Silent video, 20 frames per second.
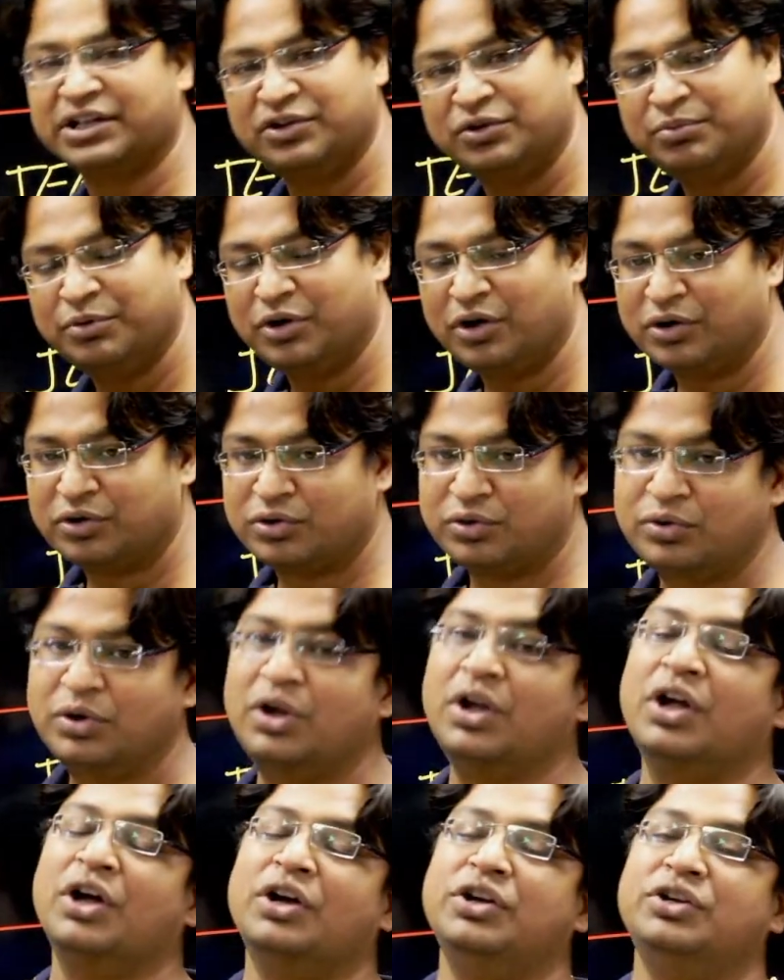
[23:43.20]
you belong to,
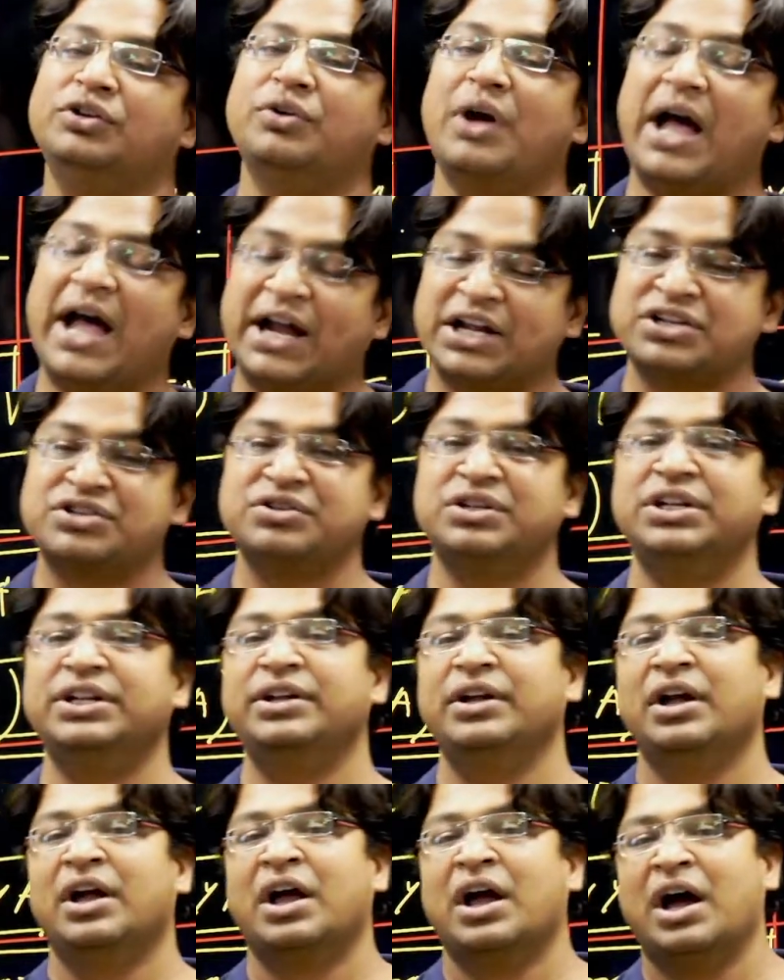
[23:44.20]
you
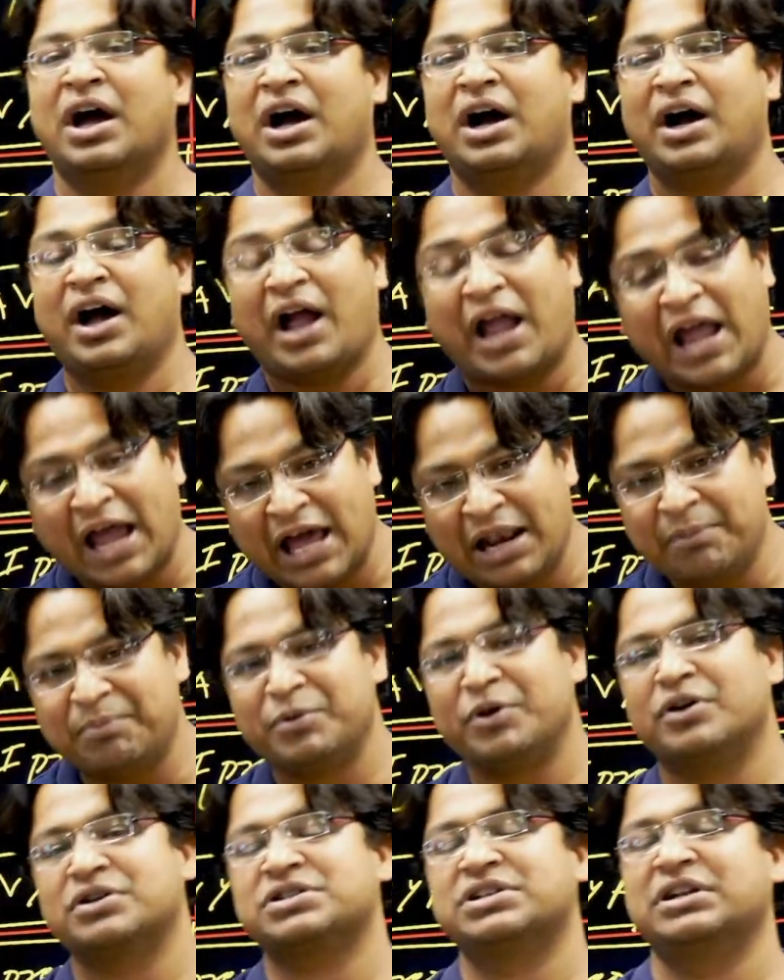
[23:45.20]
actually help
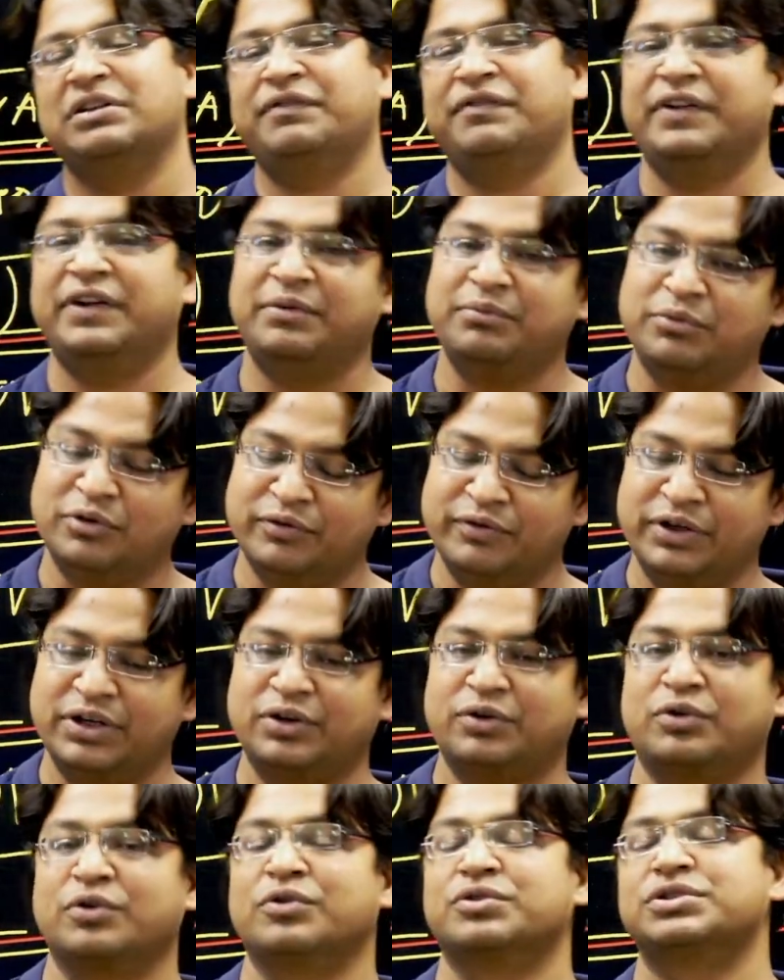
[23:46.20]
yourself in moving
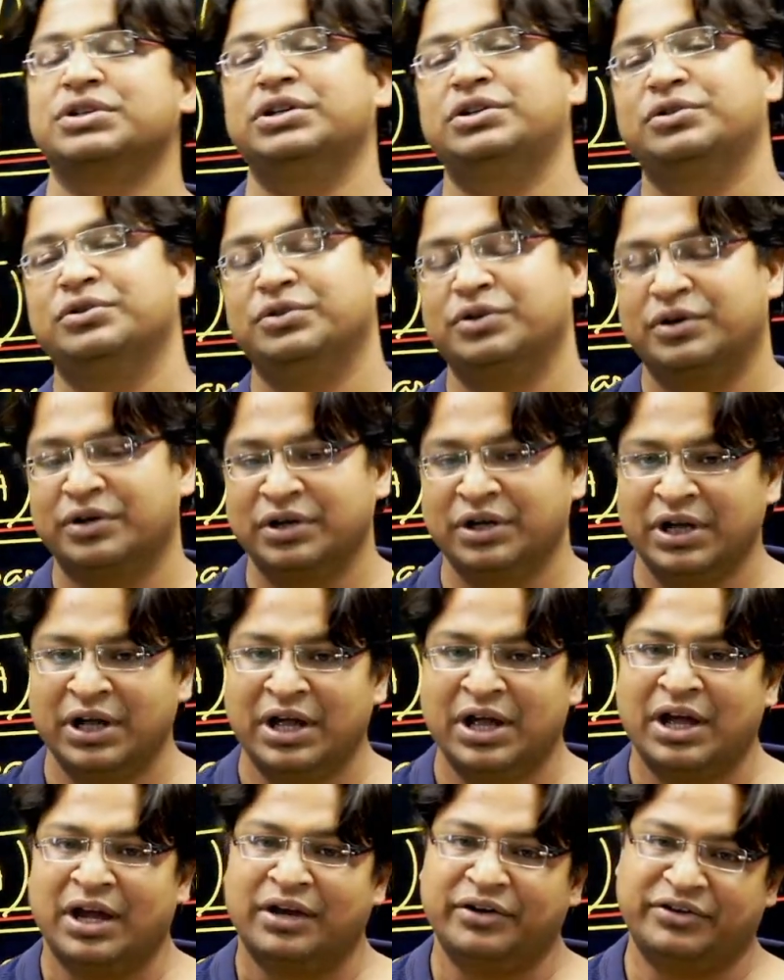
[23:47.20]
closer to your
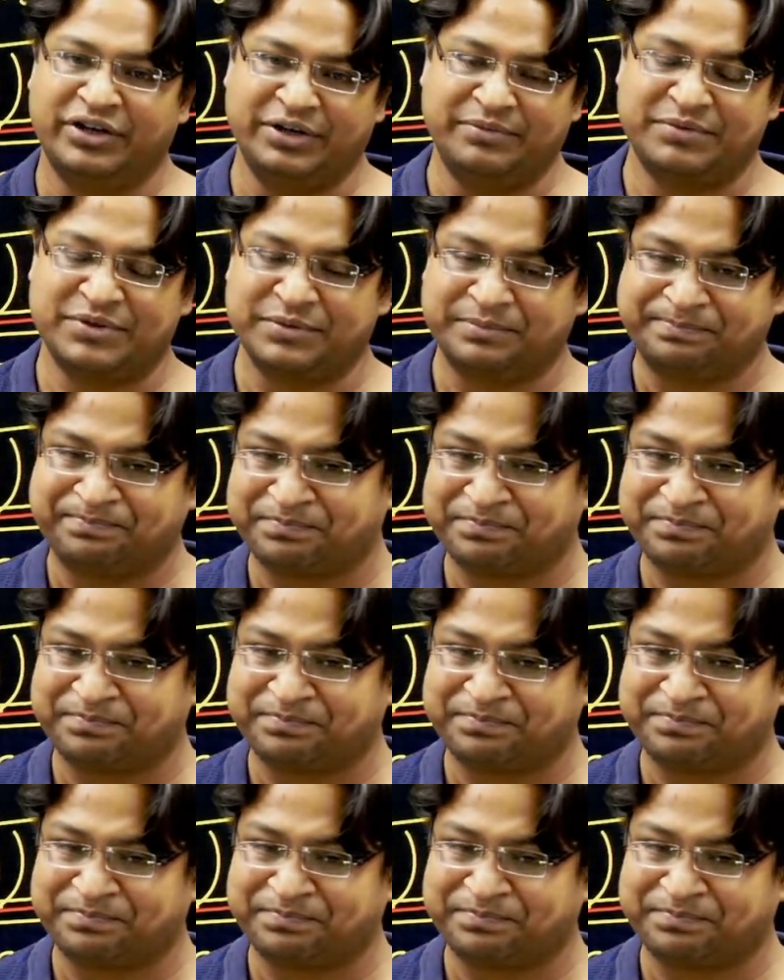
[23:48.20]
dreams.